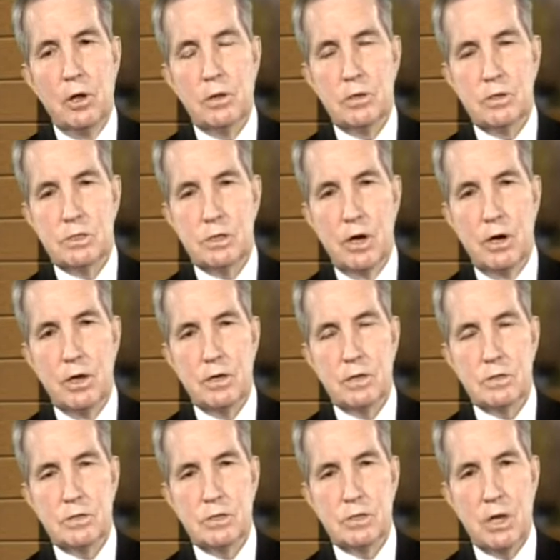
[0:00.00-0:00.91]
The study
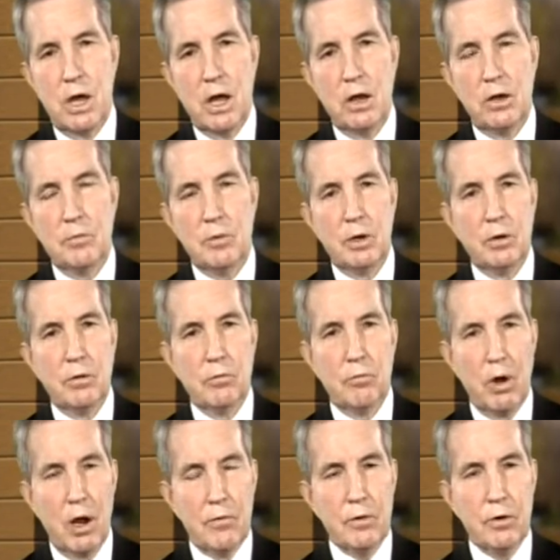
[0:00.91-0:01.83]
is designed to be
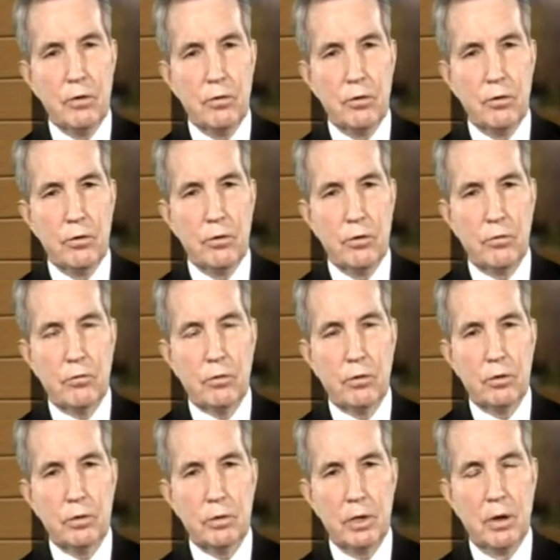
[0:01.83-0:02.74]
revenue
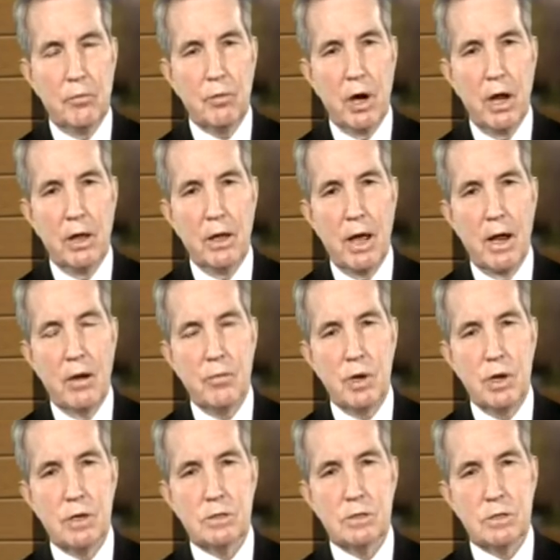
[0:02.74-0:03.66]
neutral, and by that it
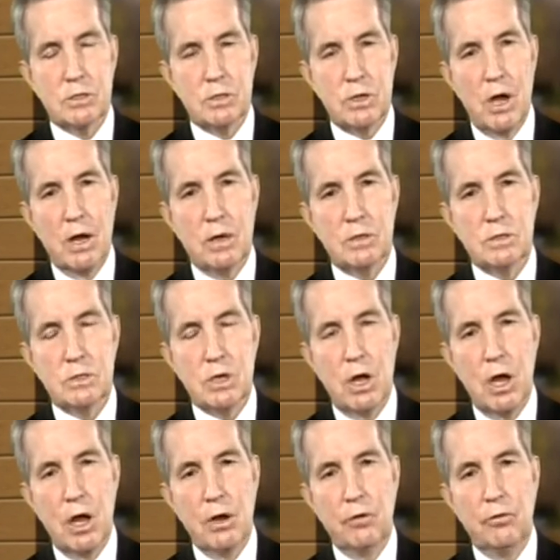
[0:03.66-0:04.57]
means it's not
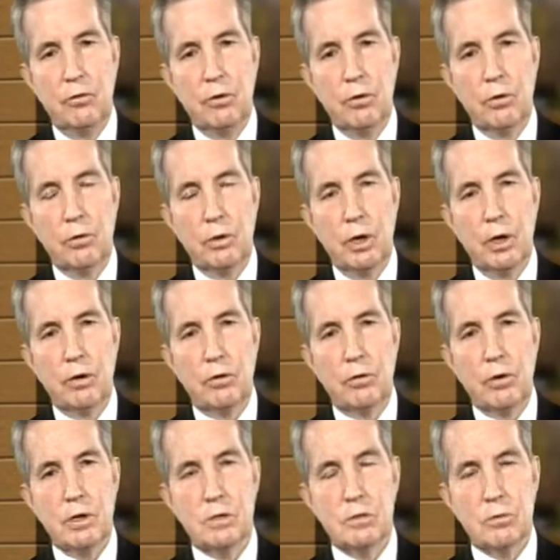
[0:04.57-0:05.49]
designed to
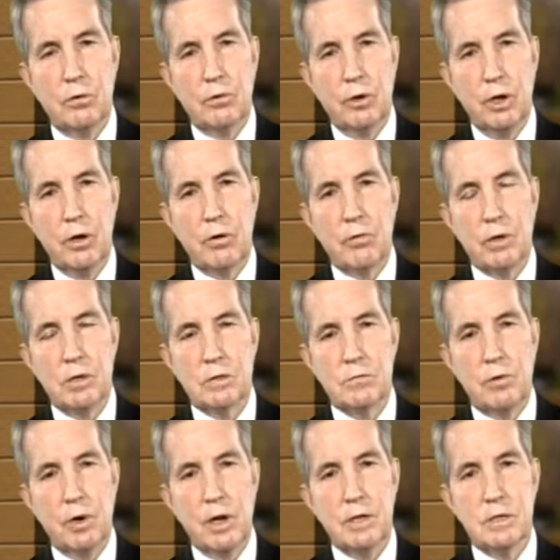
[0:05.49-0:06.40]
increase or decrease
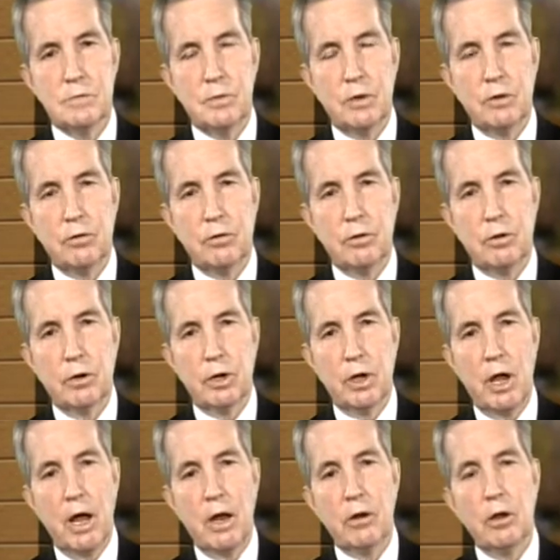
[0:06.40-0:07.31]
rates, but to look
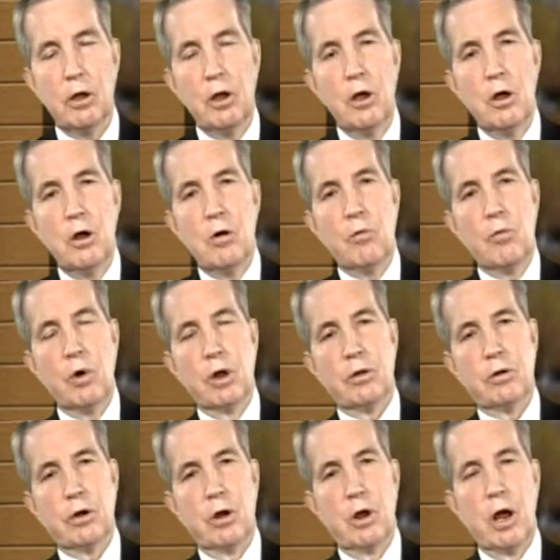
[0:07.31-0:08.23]
at
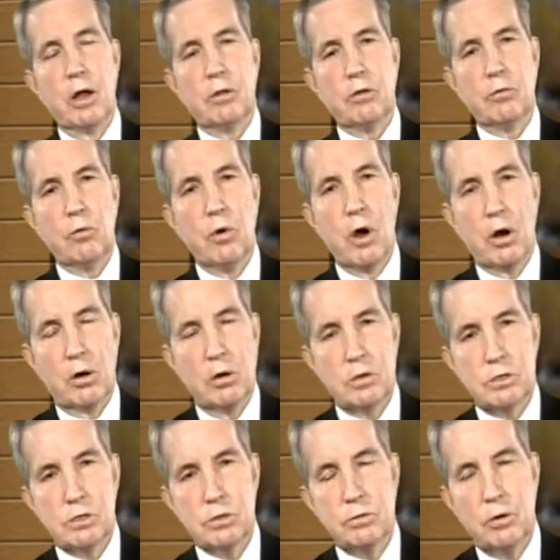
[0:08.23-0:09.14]
whether or not the water
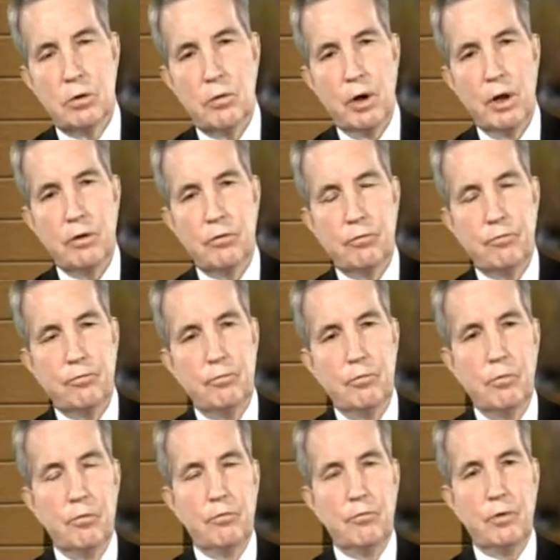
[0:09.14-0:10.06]
and sewer rates
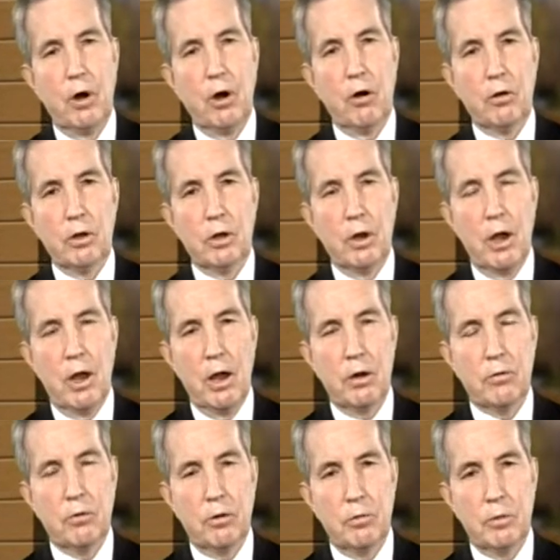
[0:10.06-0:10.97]
fairly and
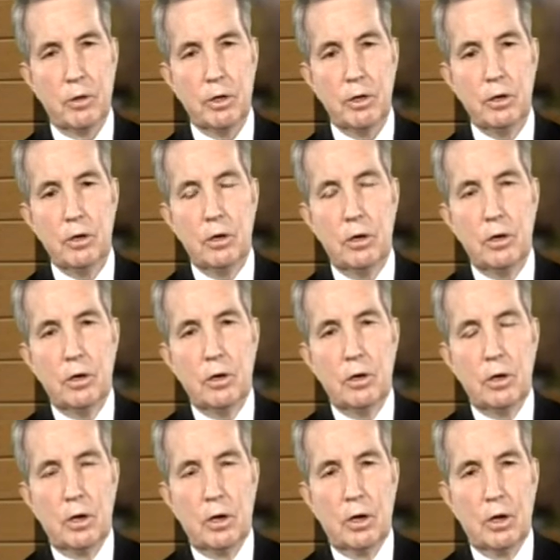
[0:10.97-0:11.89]
equitably
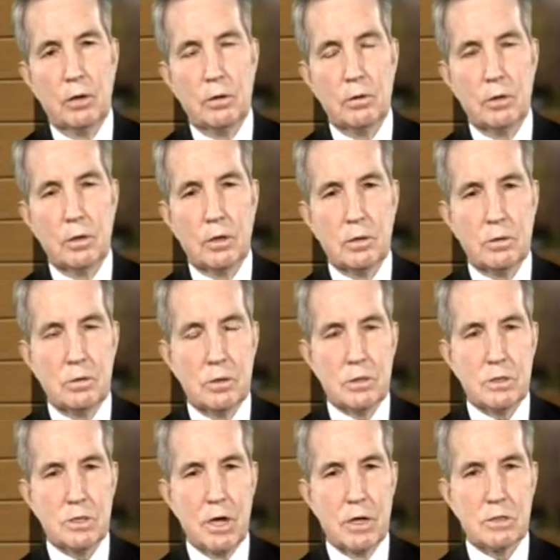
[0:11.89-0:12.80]

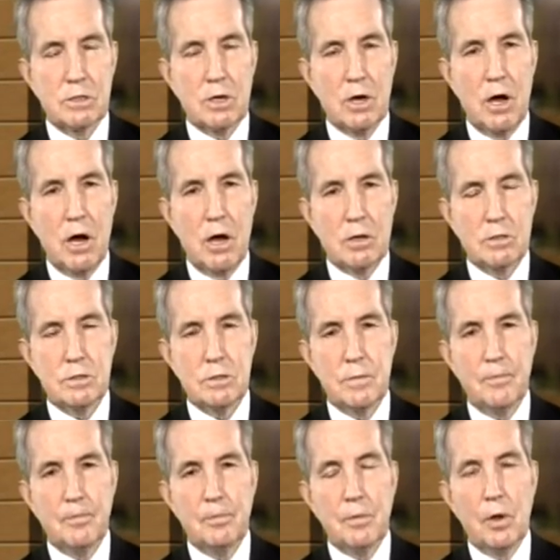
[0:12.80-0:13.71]
assess costs
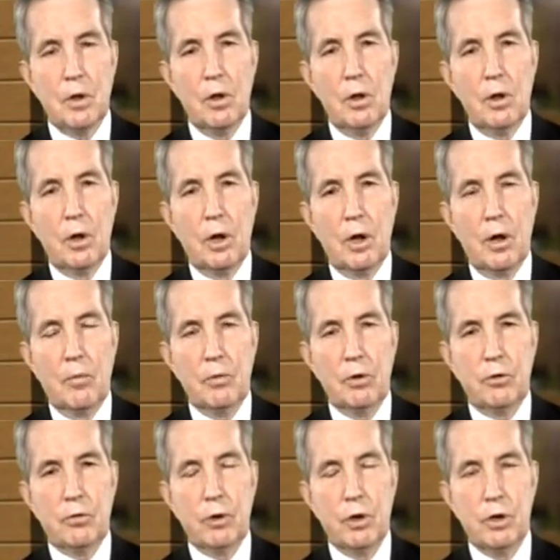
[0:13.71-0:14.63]

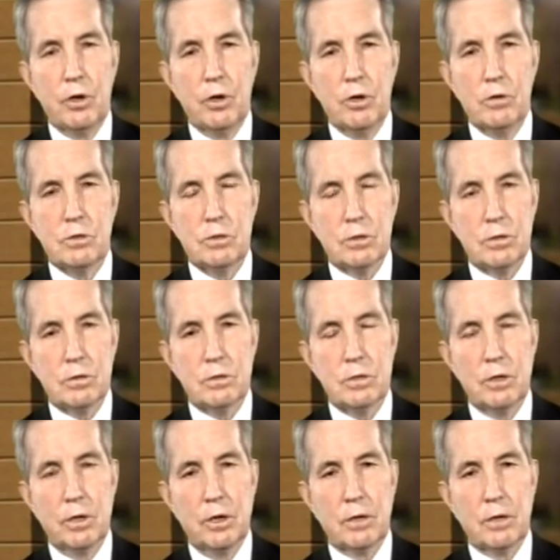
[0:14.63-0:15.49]
between users.